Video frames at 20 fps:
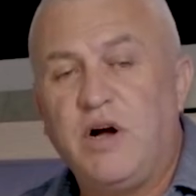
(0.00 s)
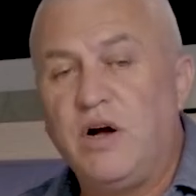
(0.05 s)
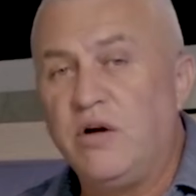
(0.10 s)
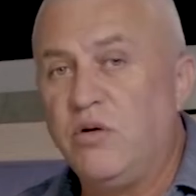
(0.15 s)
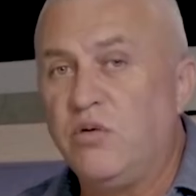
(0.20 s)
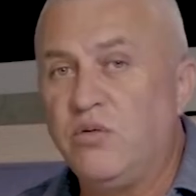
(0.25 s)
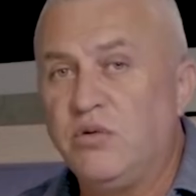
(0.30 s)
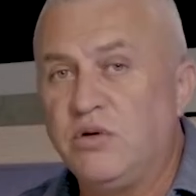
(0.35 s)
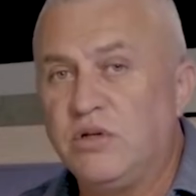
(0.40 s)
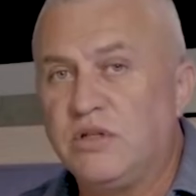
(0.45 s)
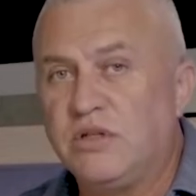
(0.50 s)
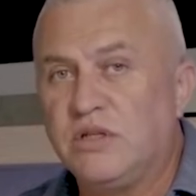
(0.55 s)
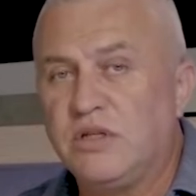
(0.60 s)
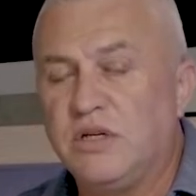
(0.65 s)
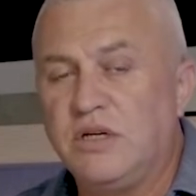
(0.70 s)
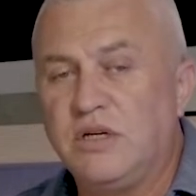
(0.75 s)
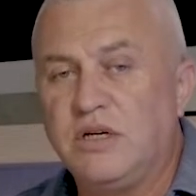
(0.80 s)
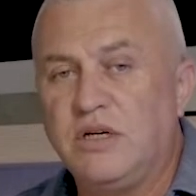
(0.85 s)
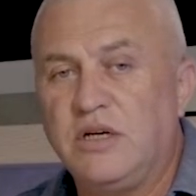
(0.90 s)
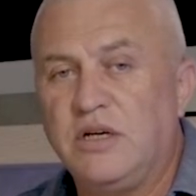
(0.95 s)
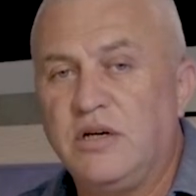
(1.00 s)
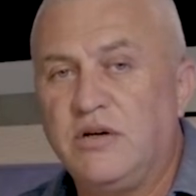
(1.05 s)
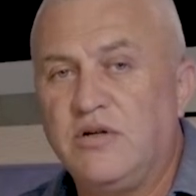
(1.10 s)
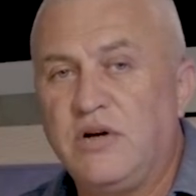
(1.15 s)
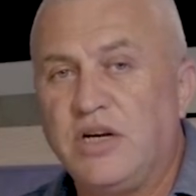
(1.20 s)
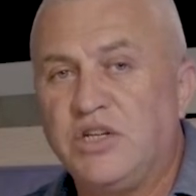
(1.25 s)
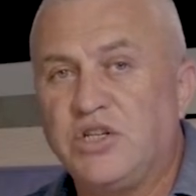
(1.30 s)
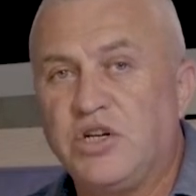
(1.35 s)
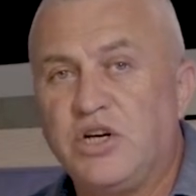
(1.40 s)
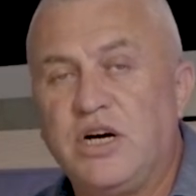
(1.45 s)
Urs
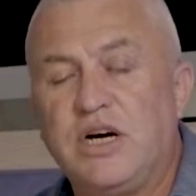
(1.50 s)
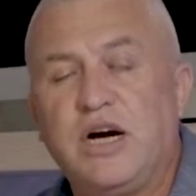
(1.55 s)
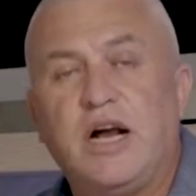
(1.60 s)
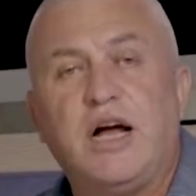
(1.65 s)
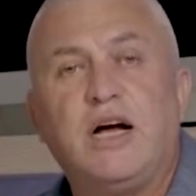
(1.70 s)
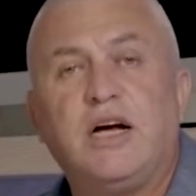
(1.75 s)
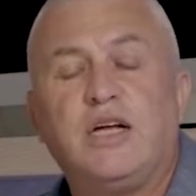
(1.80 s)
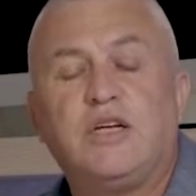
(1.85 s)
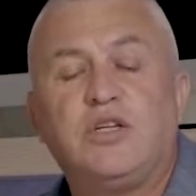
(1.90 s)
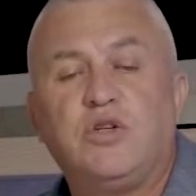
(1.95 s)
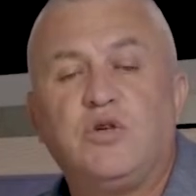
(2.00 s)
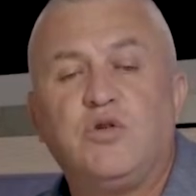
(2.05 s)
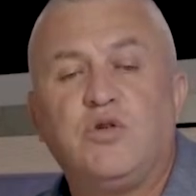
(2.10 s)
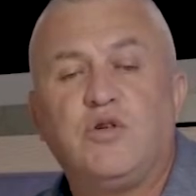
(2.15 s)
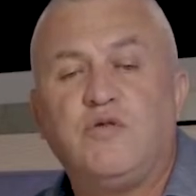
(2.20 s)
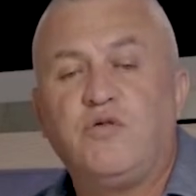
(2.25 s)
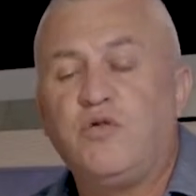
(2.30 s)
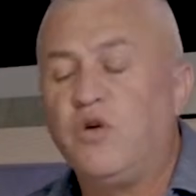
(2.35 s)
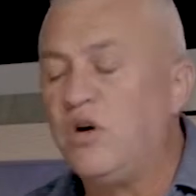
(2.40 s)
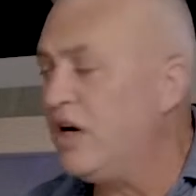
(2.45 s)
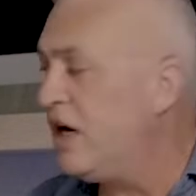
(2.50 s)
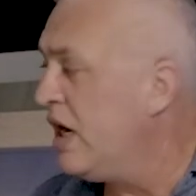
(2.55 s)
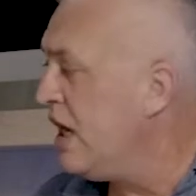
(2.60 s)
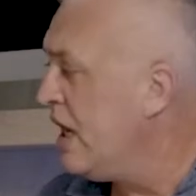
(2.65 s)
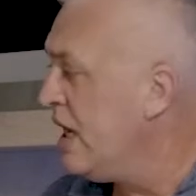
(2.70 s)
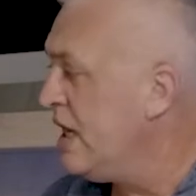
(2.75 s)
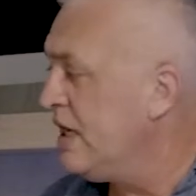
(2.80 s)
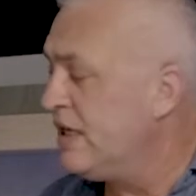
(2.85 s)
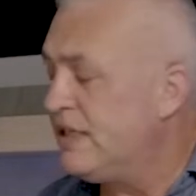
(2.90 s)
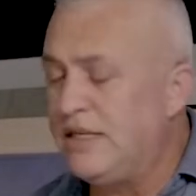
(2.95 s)
Rescher took for
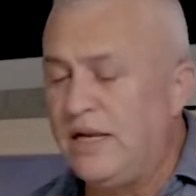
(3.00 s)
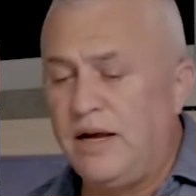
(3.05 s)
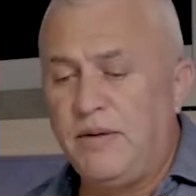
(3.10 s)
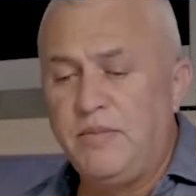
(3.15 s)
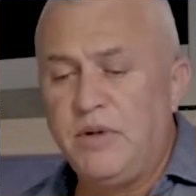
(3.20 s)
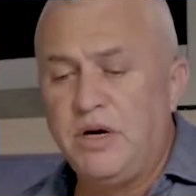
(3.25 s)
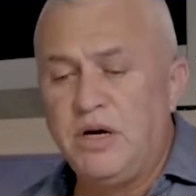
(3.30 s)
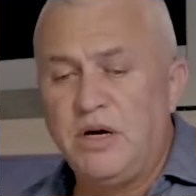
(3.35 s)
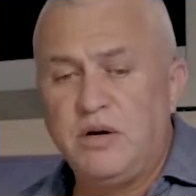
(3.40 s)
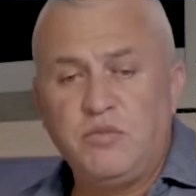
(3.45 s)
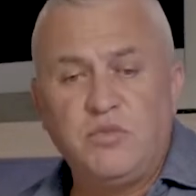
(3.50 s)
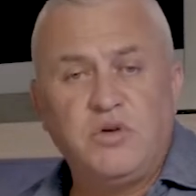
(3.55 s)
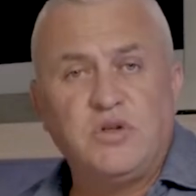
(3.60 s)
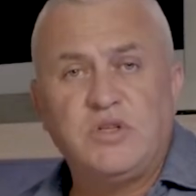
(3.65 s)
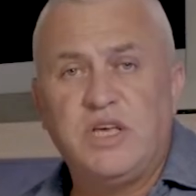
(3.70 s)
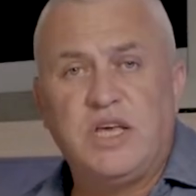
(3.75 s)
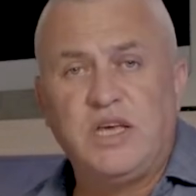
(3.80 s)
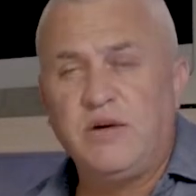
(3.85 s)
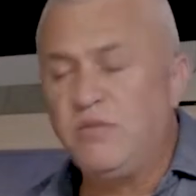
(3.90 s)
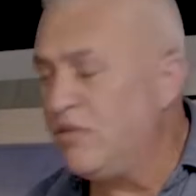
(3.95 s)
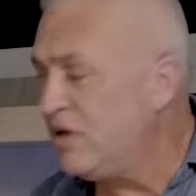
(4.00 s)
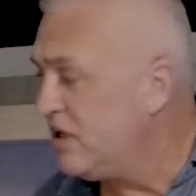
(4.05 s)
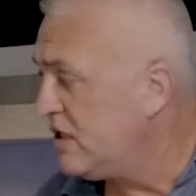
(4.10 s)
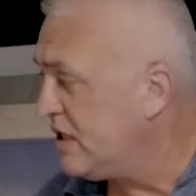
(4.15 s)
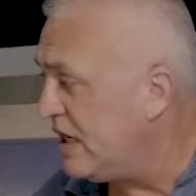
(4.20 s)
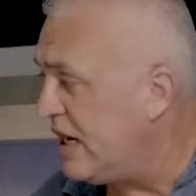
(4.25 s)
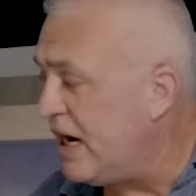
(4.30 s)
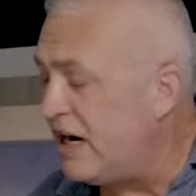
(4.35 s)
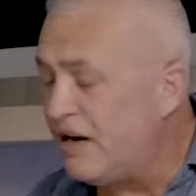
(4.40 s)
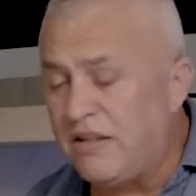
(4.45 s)
some museum. It's
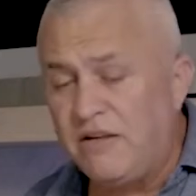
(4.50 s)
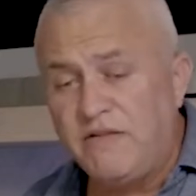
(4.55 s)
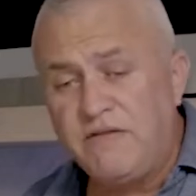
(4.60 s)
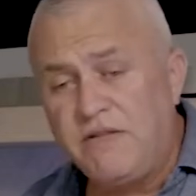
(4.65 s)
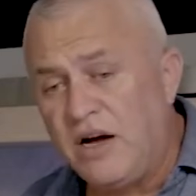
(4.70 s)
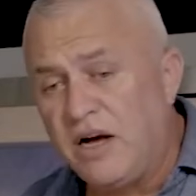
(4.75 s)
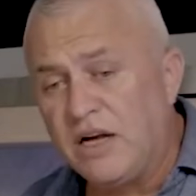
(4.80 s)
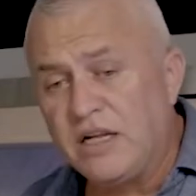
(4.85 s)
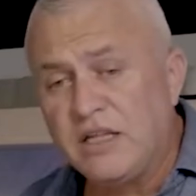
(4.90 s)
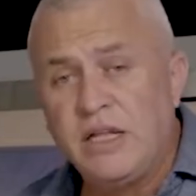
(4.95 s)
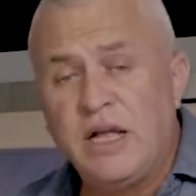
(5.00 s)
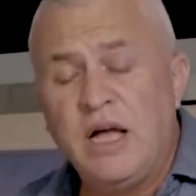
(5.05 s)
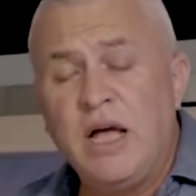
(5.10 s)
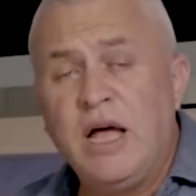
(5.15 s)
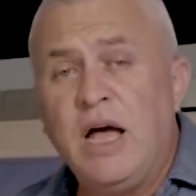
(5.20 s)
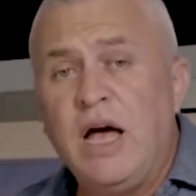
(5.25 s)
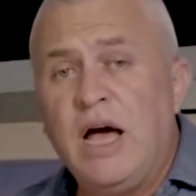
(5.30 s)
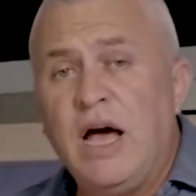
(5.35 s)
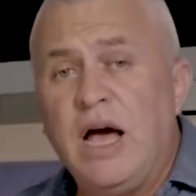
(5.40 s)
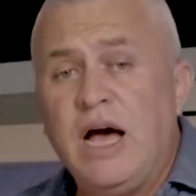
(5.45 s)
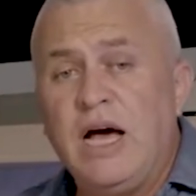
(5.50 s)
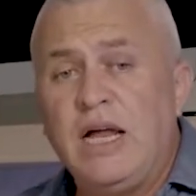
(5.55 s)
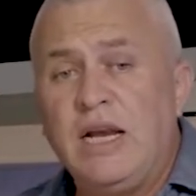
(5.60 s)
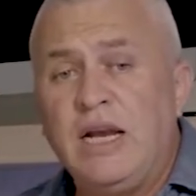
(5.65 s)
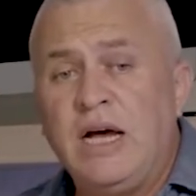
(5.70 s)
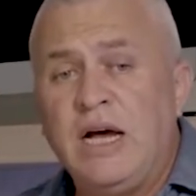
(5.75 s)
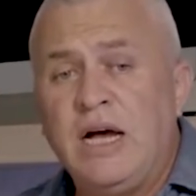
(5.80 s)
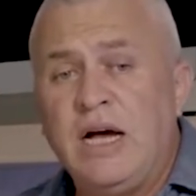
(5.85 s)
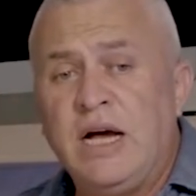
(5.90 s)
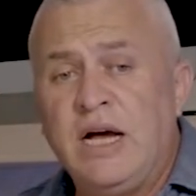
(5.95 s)
an artifact. And
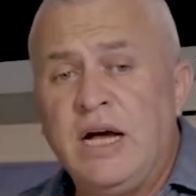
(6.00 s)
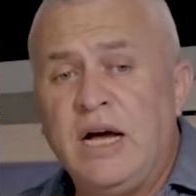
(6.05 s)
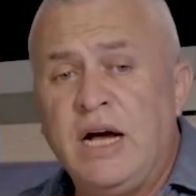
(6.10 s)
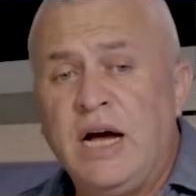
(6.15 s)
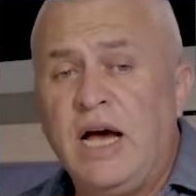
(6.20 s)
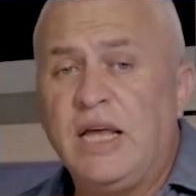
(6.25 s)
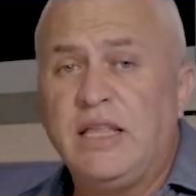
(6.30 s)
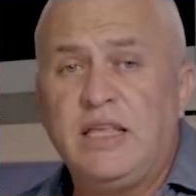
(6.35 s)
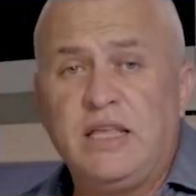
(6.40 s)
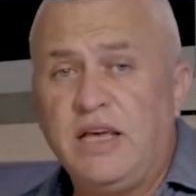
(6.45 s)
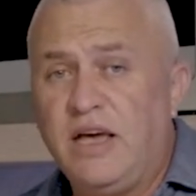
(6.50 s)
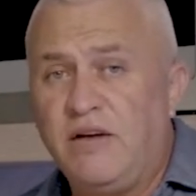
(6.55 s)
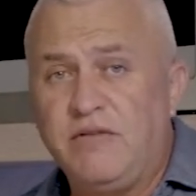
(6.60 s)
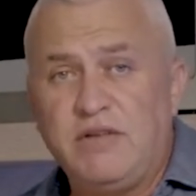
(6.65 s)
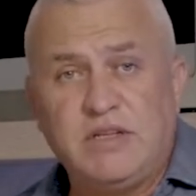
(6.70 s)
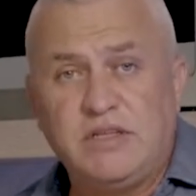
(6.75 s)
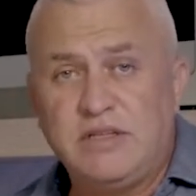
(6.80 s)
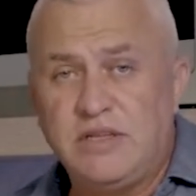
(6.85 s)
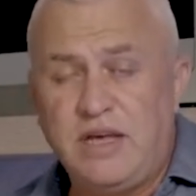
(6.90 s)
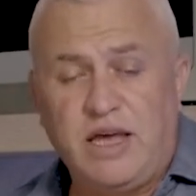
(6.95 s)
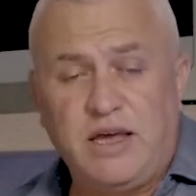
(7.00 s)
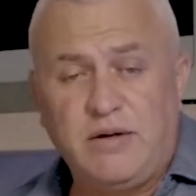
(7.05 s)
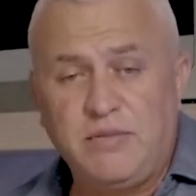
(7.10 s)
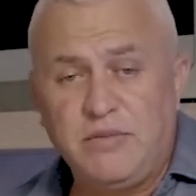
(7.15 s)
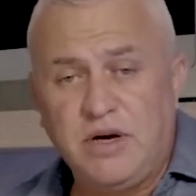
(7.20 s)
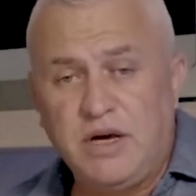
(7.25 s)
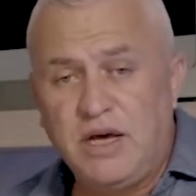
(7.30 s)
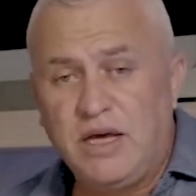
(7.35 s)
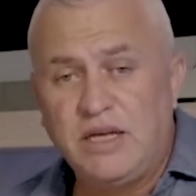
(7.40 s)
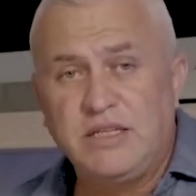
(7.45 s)
I didn't have the same
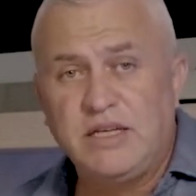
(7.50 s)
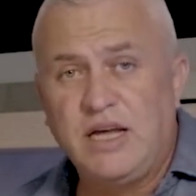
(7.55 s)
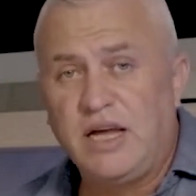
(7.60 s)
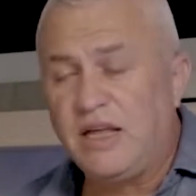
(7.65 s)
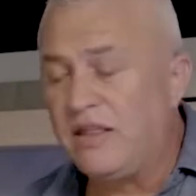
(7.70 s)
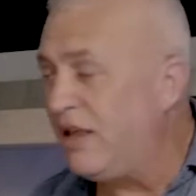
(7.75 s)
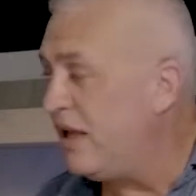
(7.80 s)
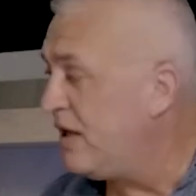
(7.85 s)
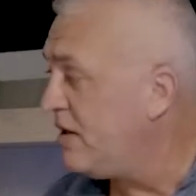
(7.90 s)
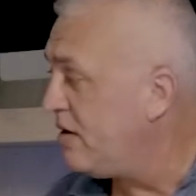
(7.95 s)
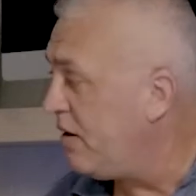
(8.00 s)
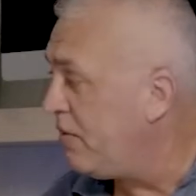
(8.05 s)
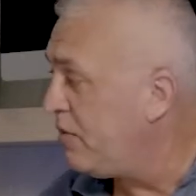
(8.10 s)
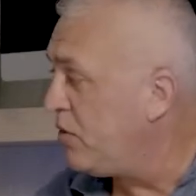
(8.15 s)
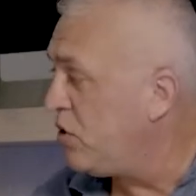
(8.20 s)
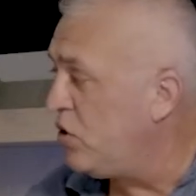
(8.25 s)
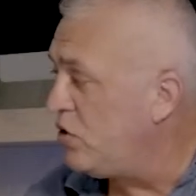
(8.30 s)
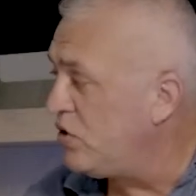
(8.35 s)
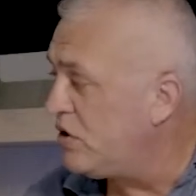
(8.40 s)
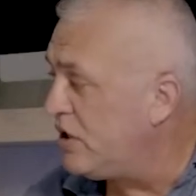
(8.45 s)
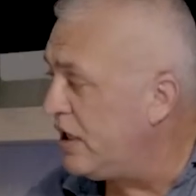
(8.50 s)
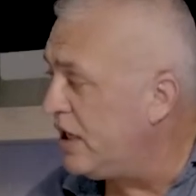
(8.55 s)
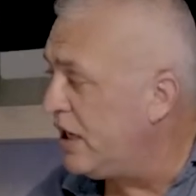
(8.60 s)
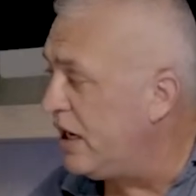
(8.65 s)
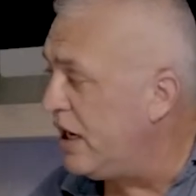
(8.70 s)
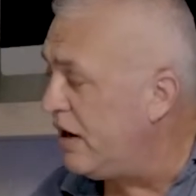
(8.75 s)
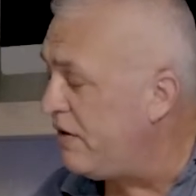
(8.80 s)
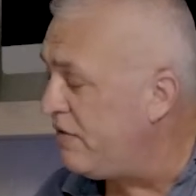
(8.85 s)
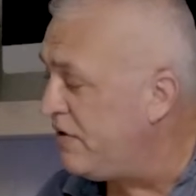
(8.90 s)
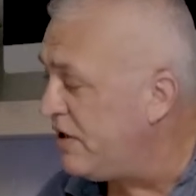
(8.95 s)
exact things. I'm using
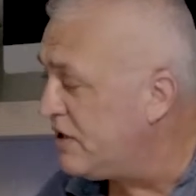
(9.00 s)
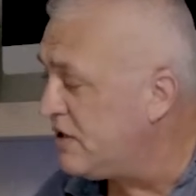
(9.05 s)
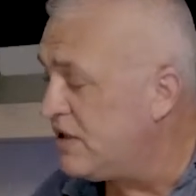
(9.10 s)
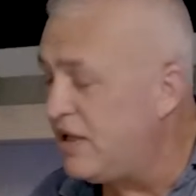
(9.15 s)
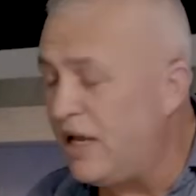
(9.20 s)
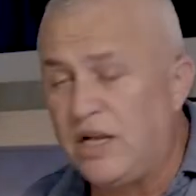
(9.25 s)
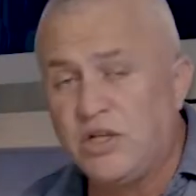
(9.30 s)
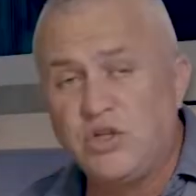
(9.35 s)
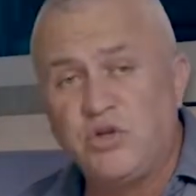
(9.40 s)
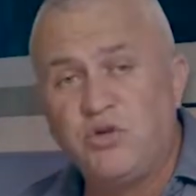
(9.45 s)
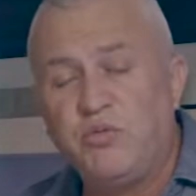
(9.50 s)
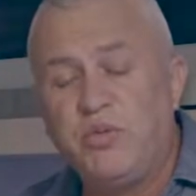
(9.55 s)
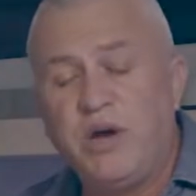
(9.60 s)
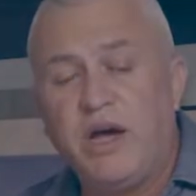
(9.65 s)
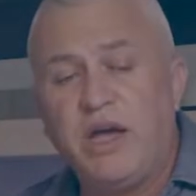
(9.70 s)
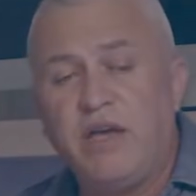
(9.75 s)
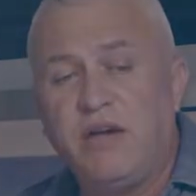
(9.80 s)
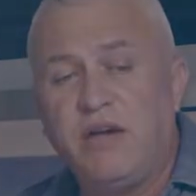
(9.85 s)
this statue by a